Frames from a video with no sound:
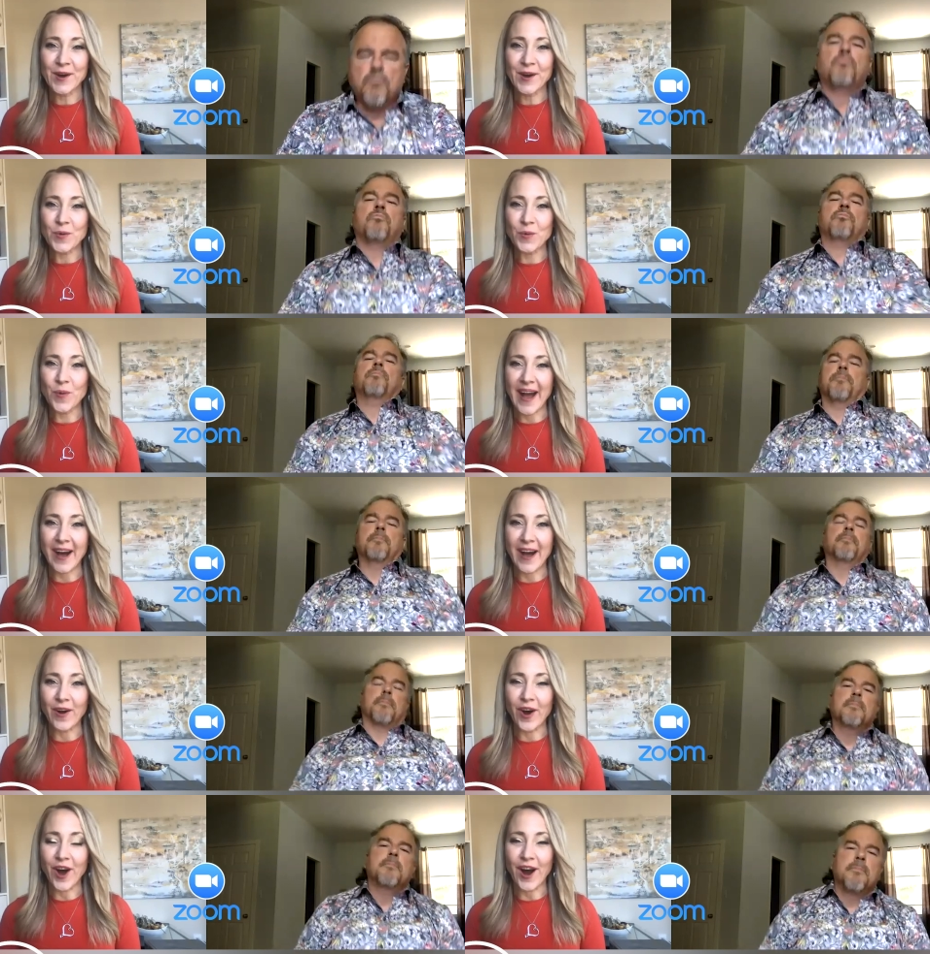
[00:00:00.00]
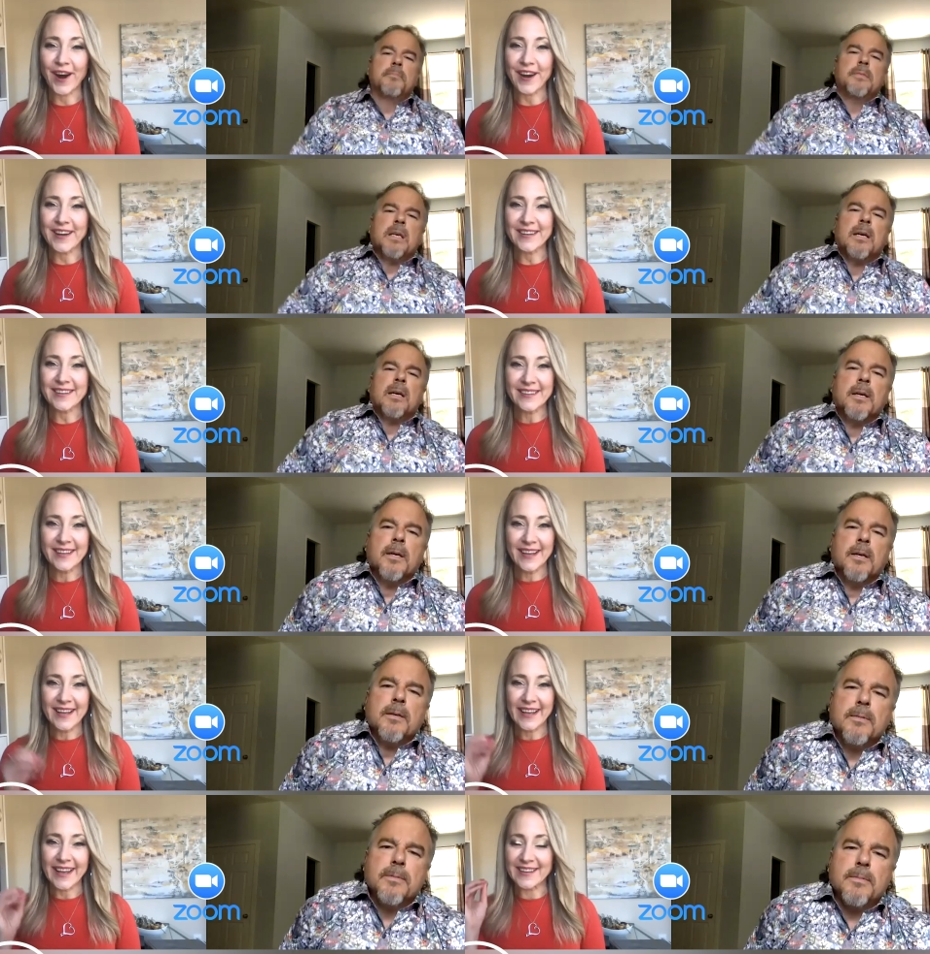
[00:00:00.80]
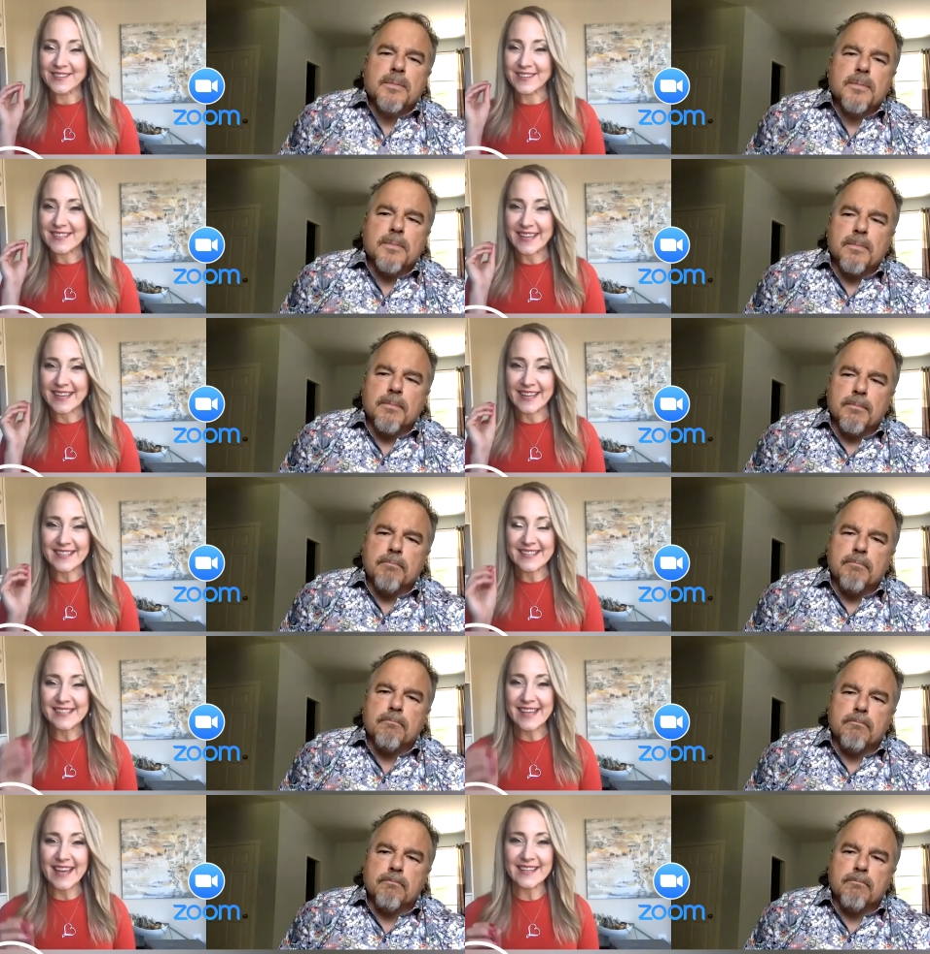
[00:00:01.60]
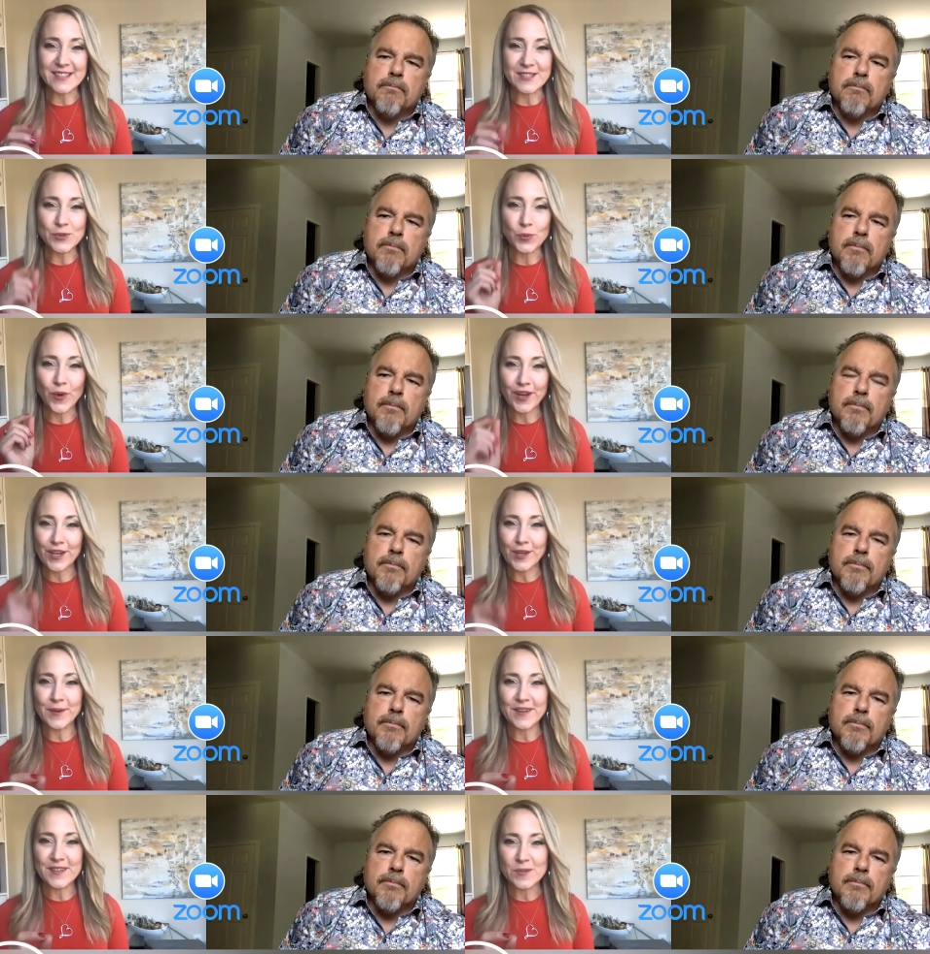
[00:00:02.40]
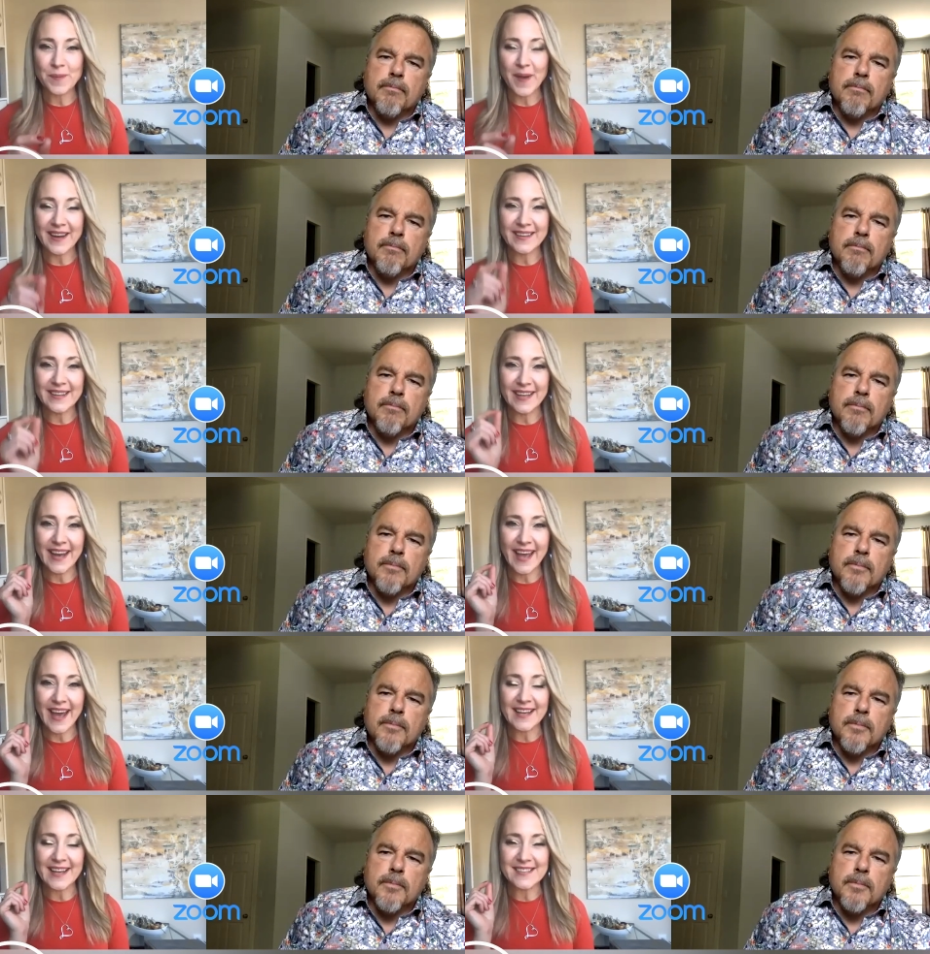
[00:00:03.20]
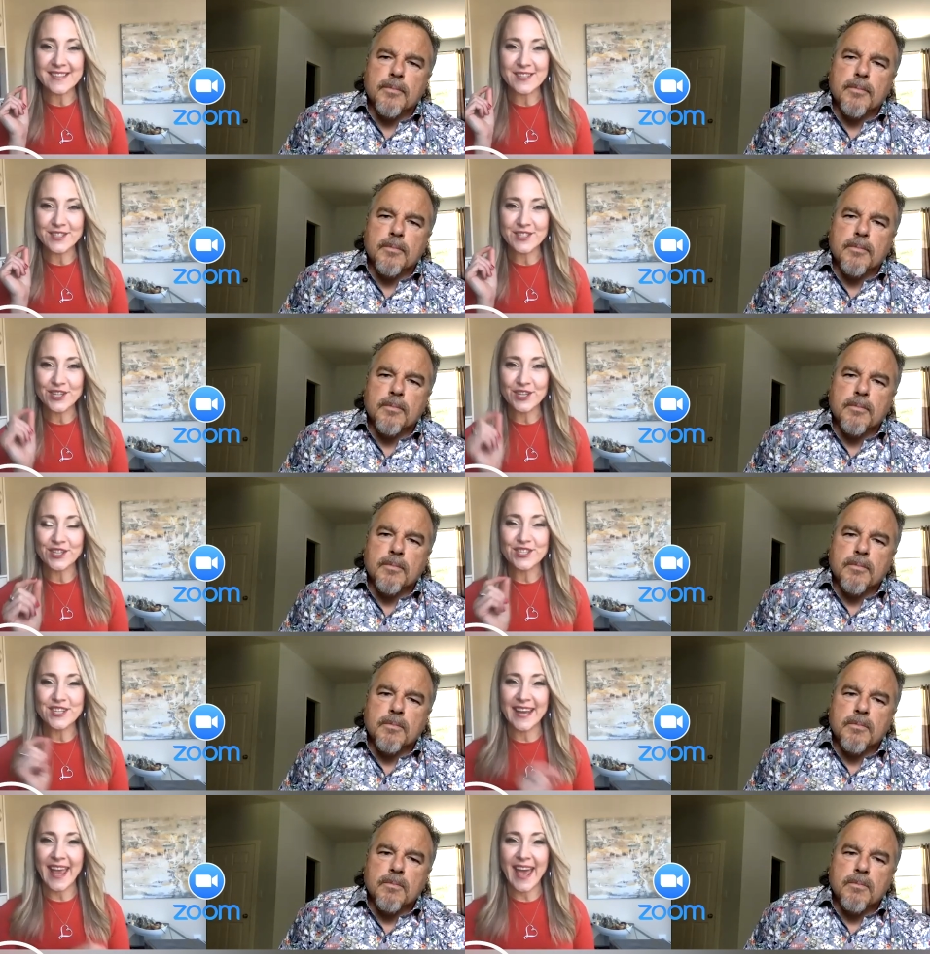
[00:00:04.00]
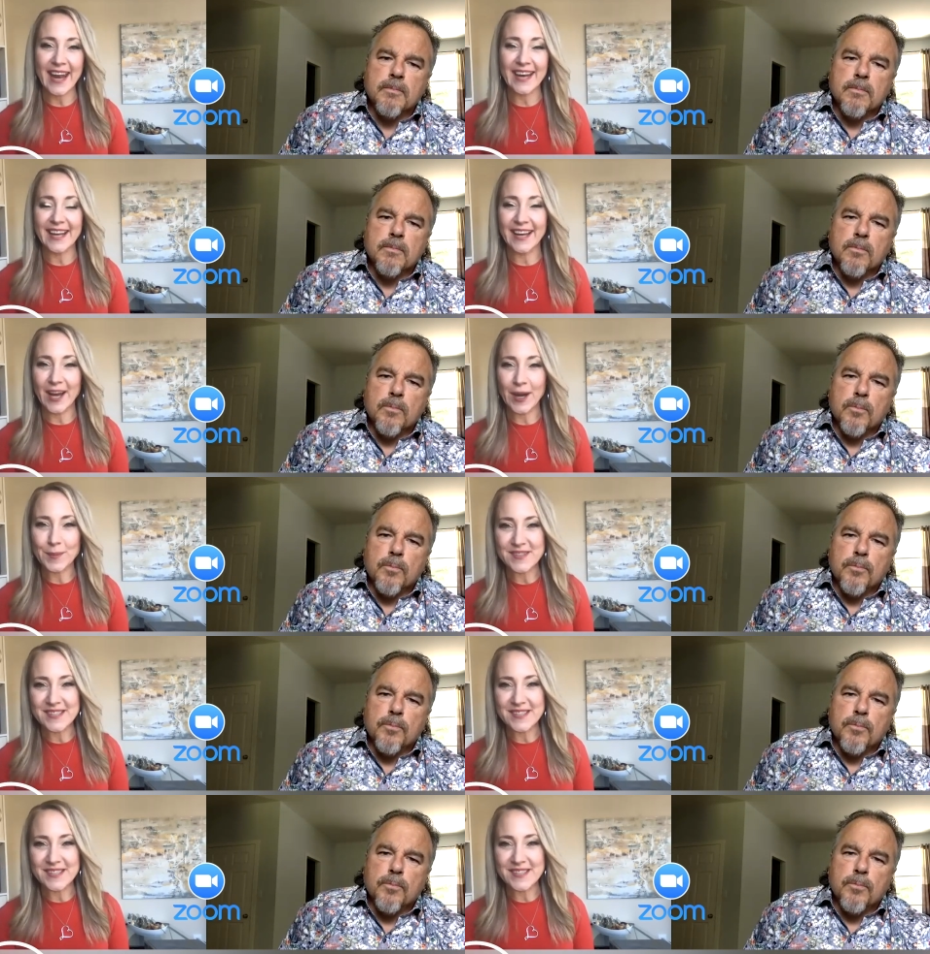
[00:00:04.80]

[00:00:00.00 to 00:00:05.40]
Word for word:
Speaker 1: Wow. Art, in just in a sentence, what are you expecting as the church in Canada comes